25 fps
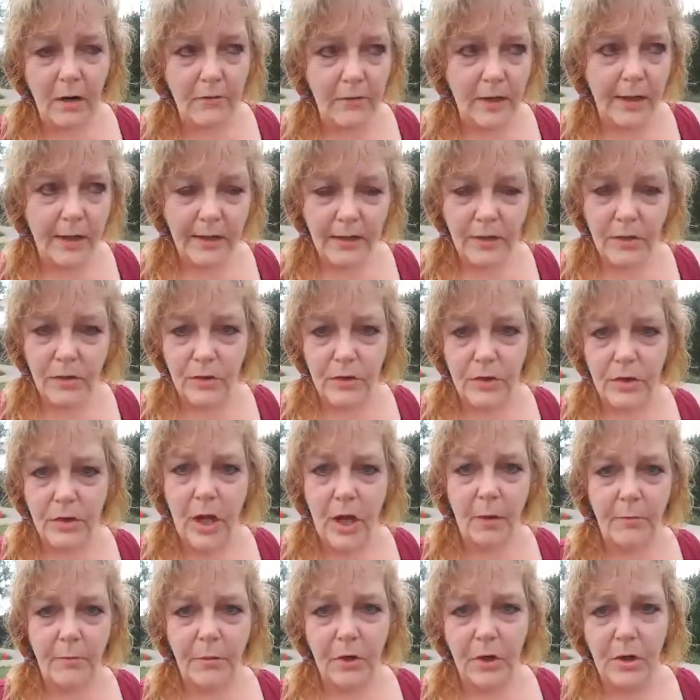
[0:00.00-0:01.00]
it and to
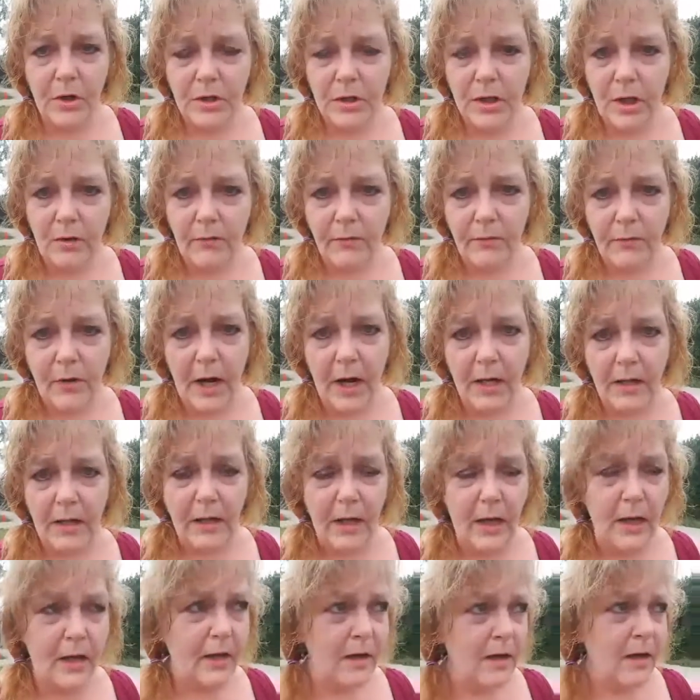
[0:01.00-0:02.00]
stop yourself right
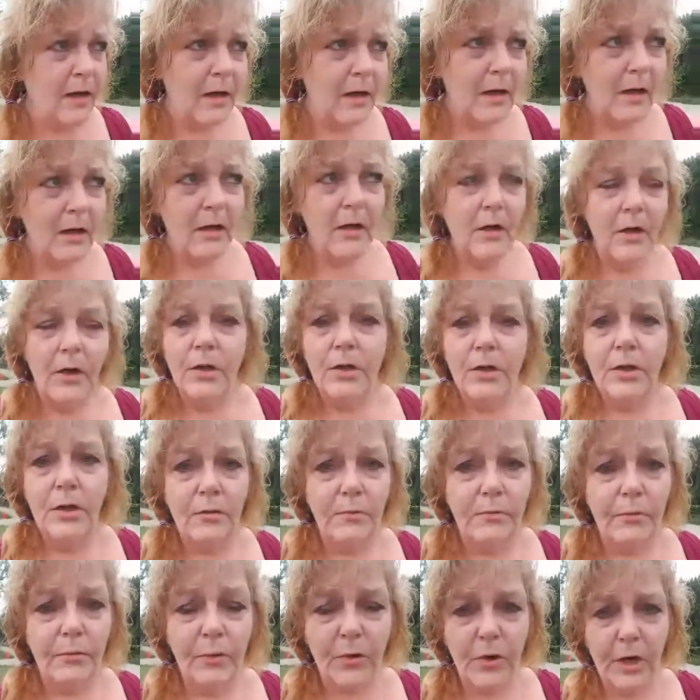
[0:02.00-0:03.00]
then, to
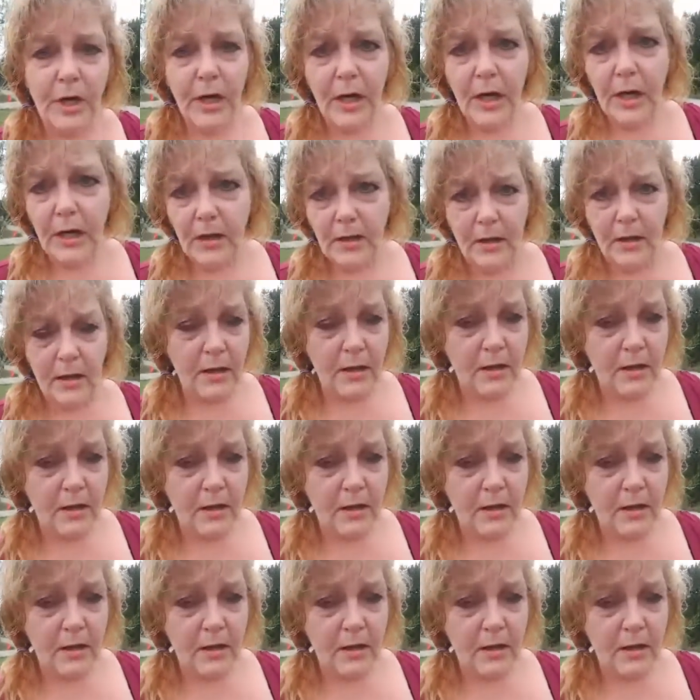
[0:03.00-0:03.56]
breathe,